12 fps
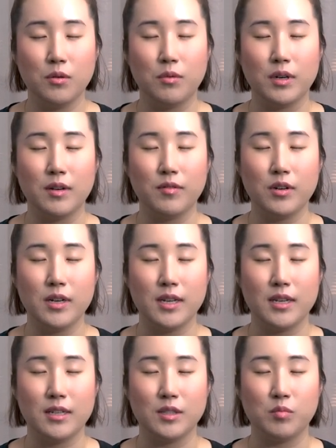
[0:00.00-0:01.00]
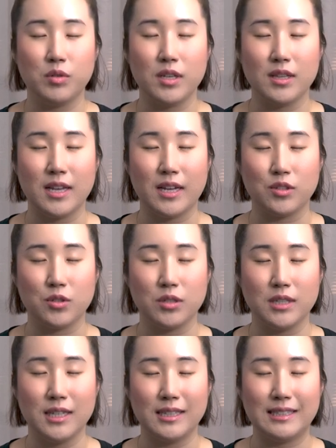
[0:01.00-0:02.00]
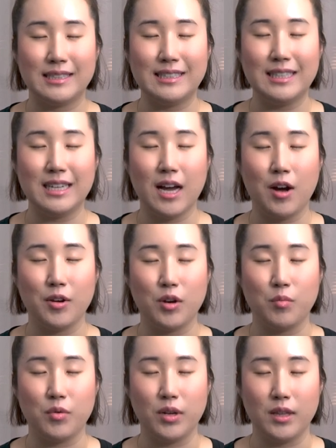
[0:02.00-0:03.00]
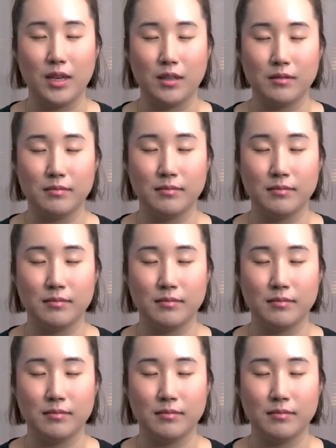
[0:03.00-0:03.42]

Whatever it is, breathe naturally and see how you're breathing.